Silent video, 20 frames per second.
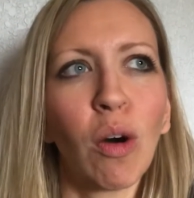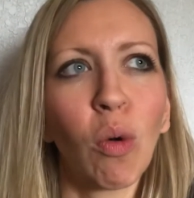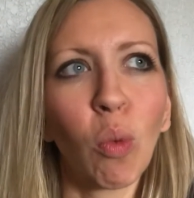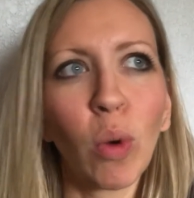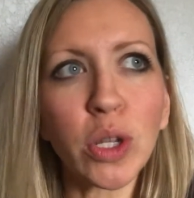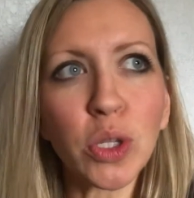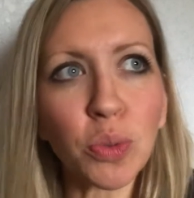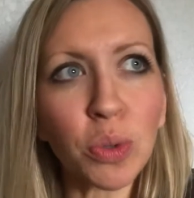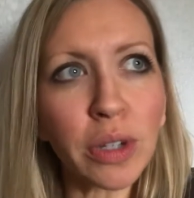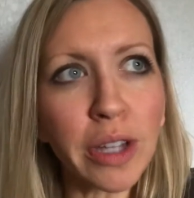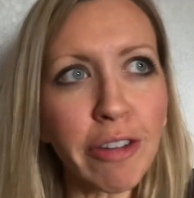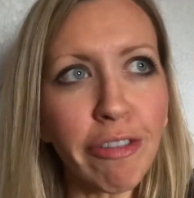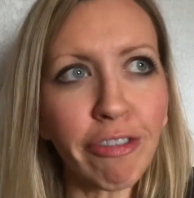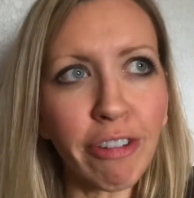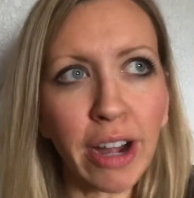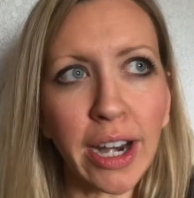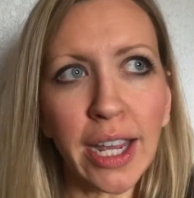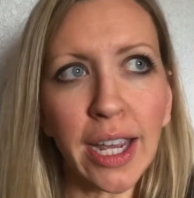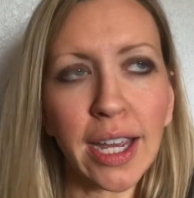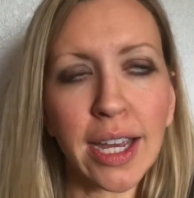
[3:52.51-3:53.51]
What's really
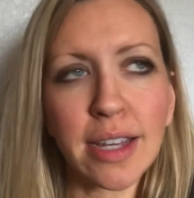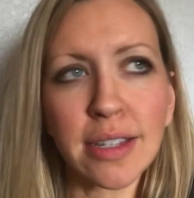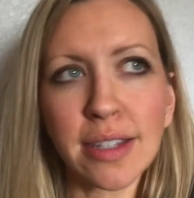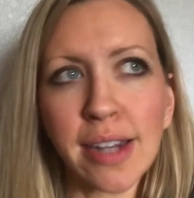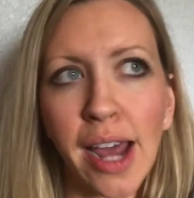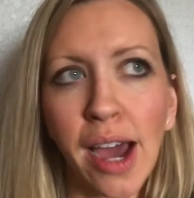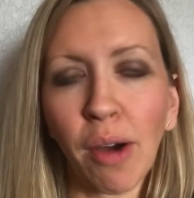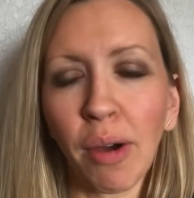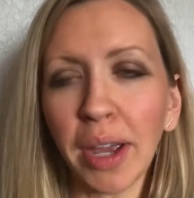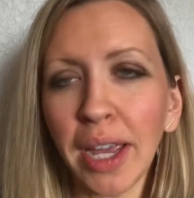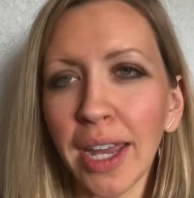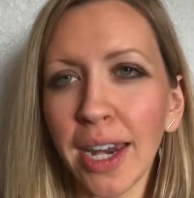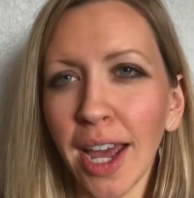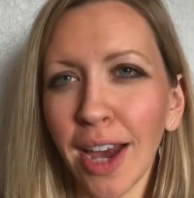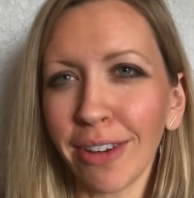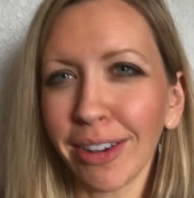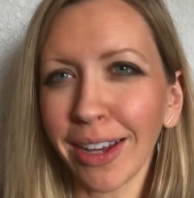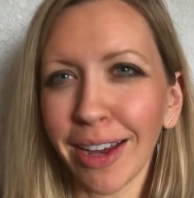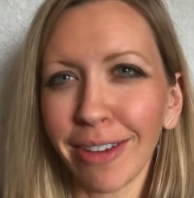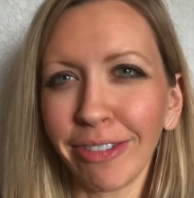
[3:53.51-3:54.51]
funny is now I can
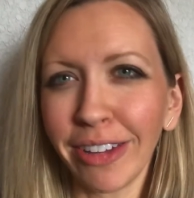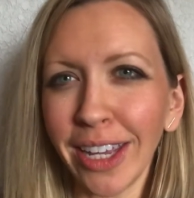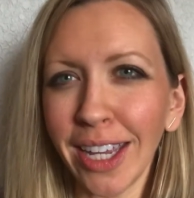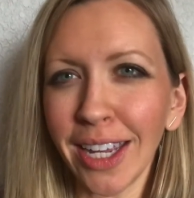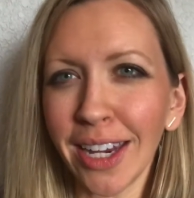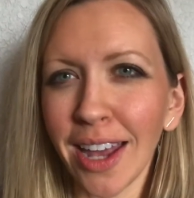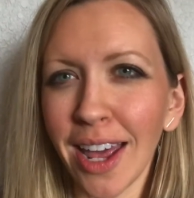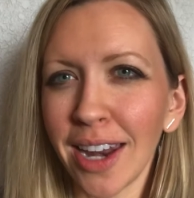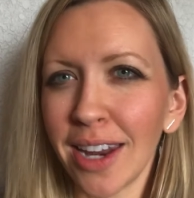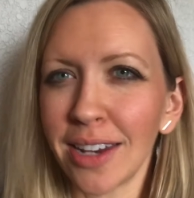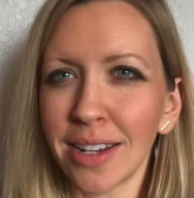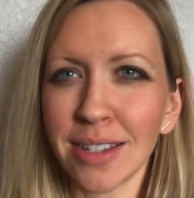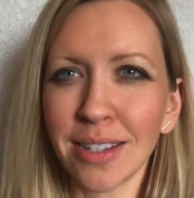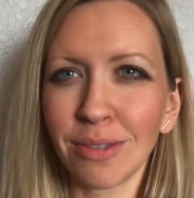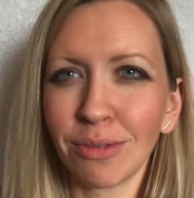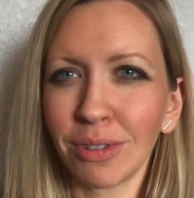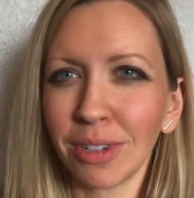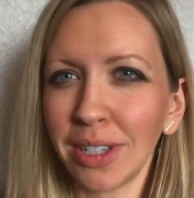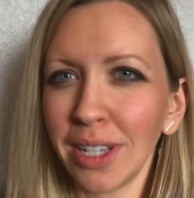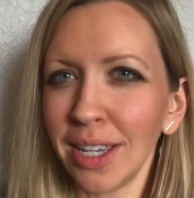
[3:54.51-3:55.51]
have caffeine and it
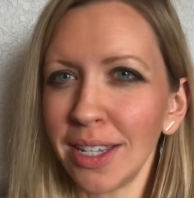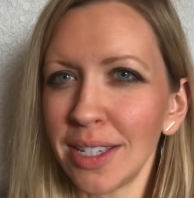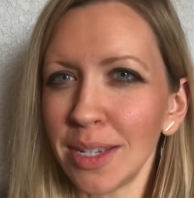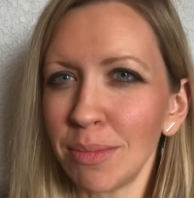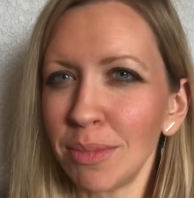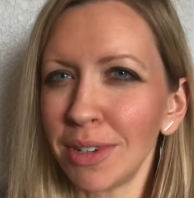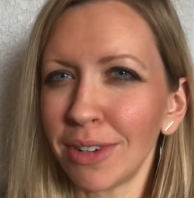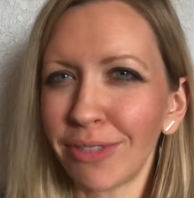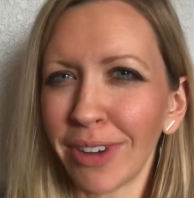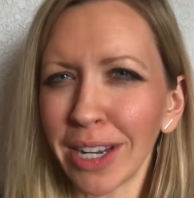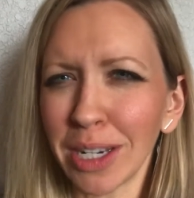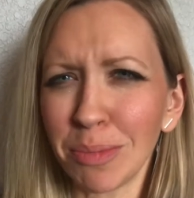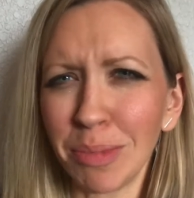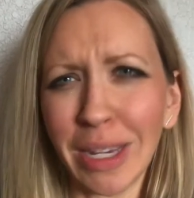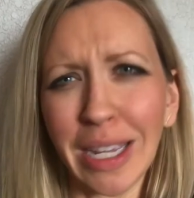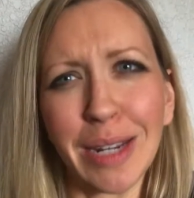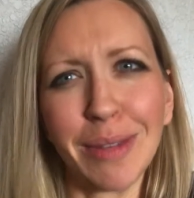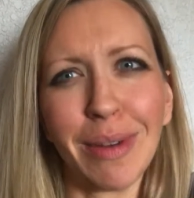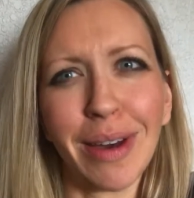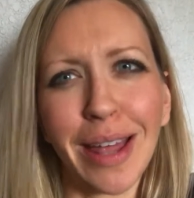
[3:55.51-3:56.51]
doesn't really seem to affect
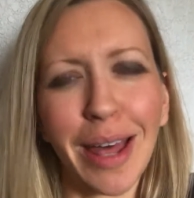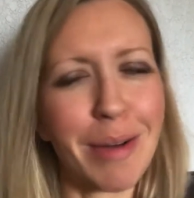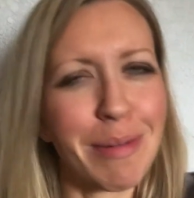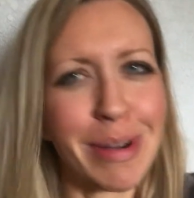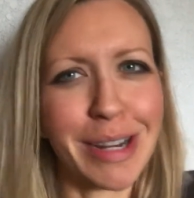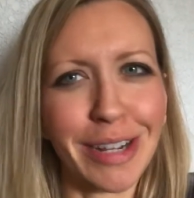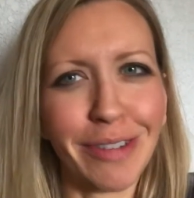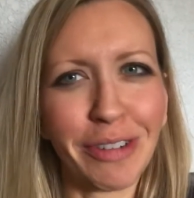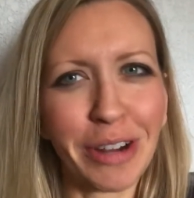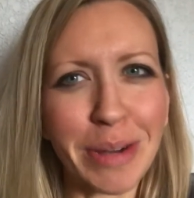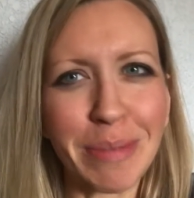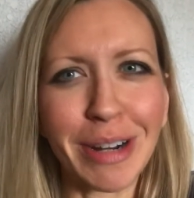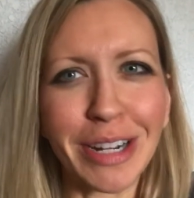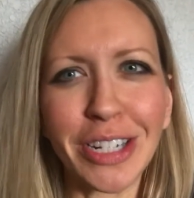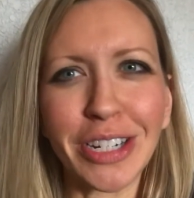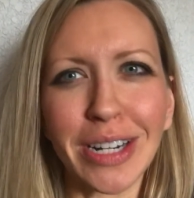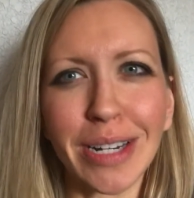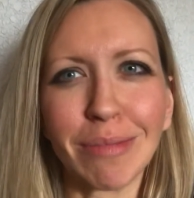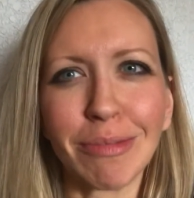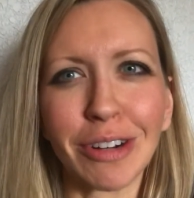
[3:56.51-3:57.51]
me very
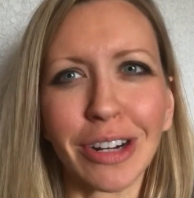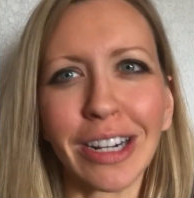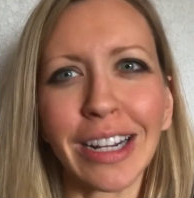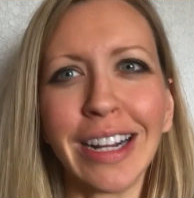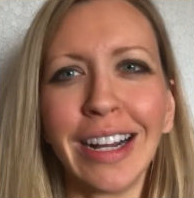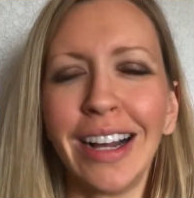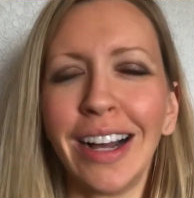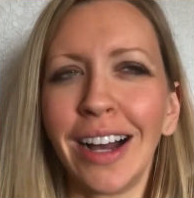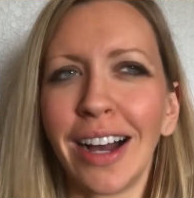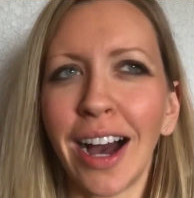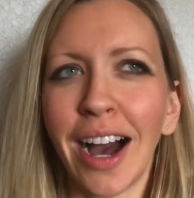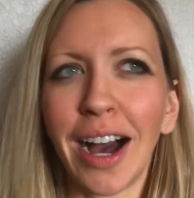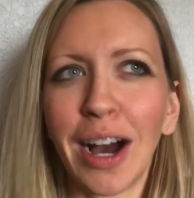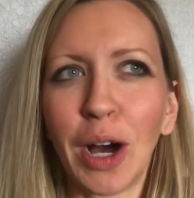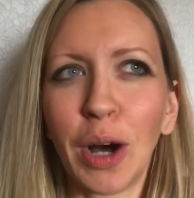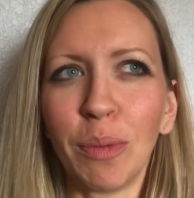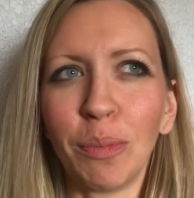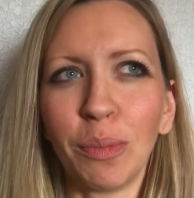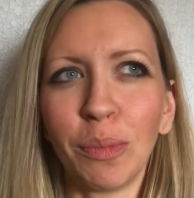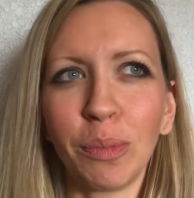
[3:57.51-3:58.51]
much anymore,
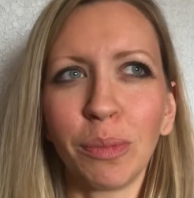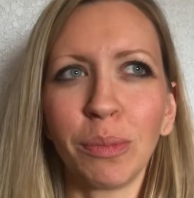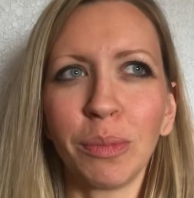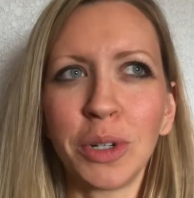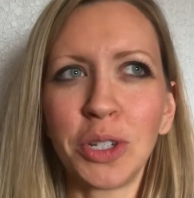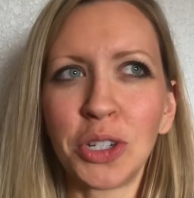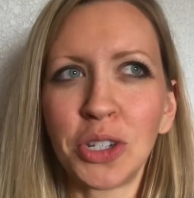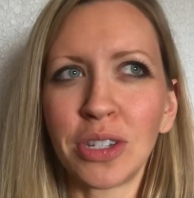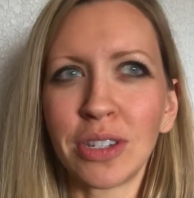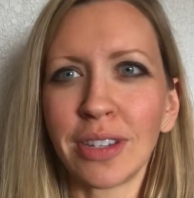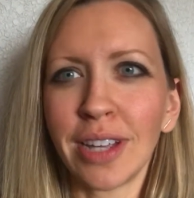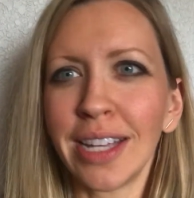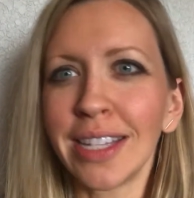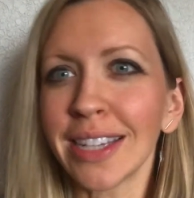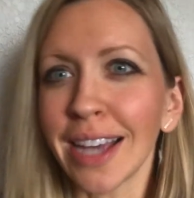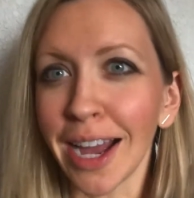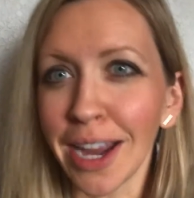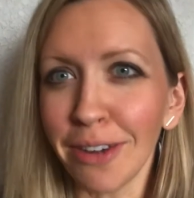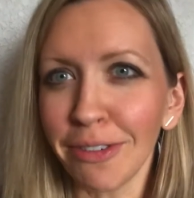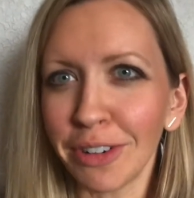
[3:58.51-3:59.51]
it's
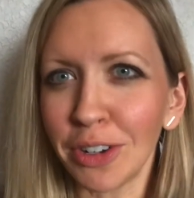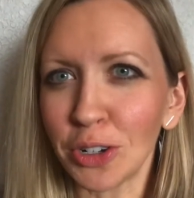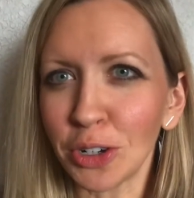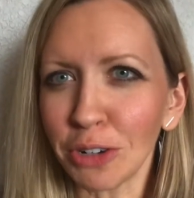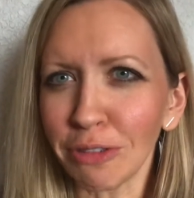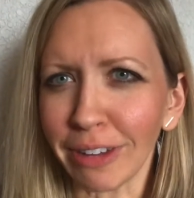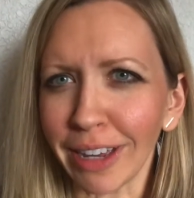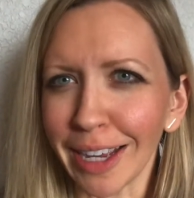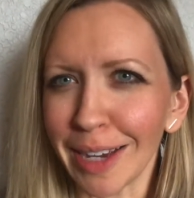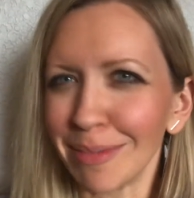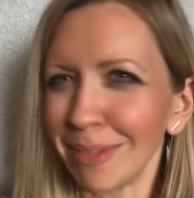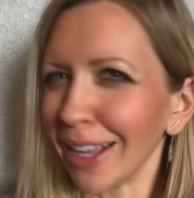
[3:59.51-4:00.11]
kind of unnerving. I'm